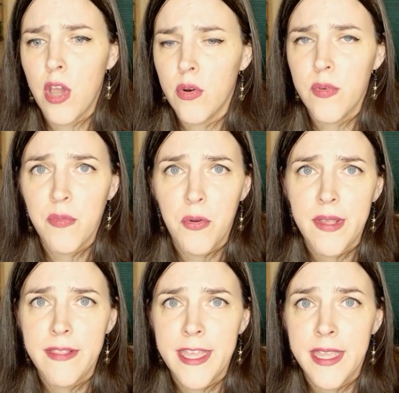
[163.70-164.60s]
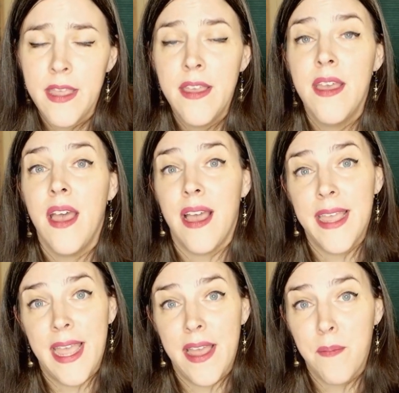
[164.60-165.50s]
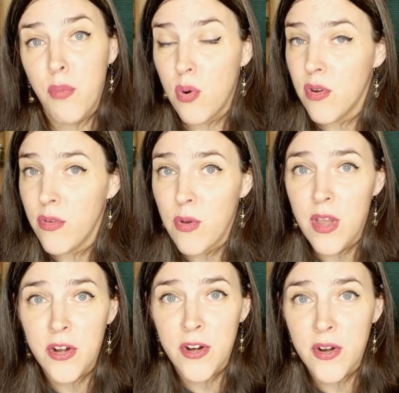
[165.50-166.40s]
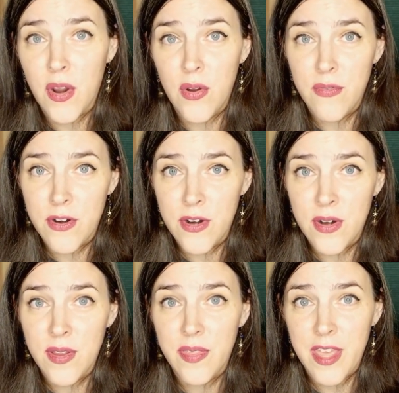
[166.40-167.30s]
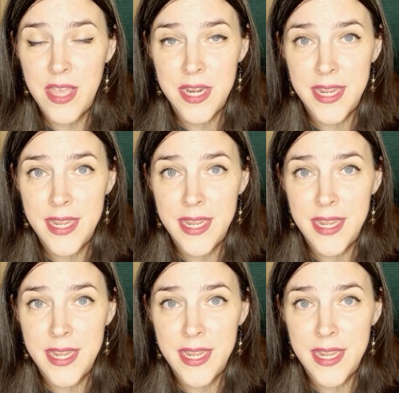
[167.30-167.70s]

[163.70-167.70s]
was boiling, I poured the water over the honey